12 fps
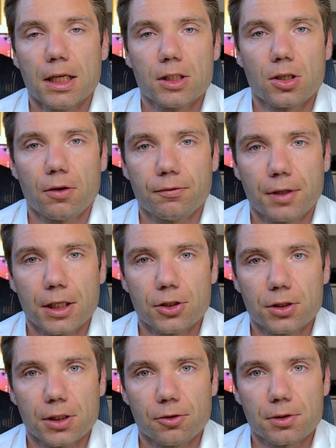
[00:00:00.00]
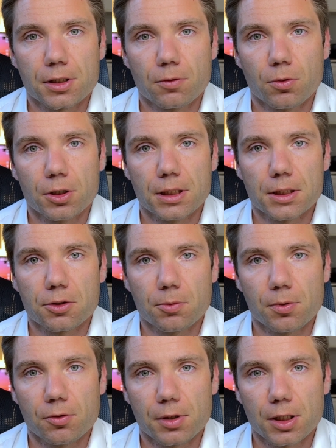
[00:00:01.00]
software engineers that were
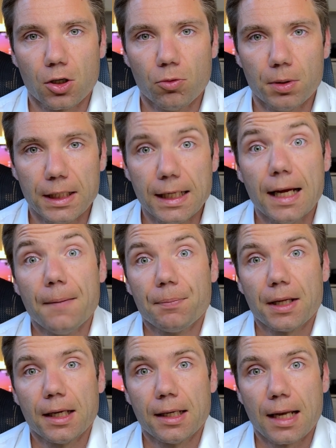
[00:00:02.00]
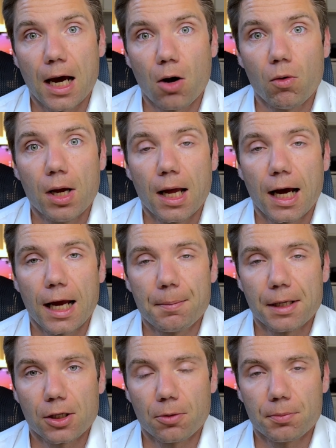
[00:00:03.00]
distributed globally, and now I'm
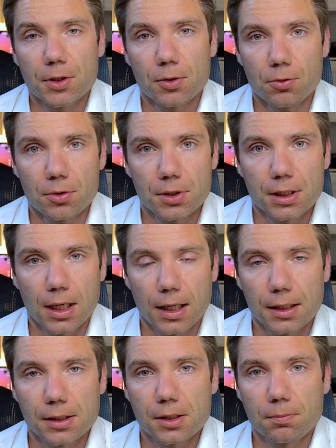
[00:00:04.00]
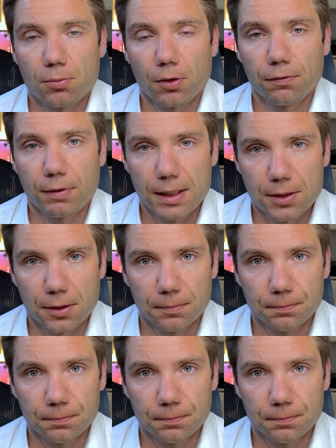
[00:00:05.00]
a computer science professor.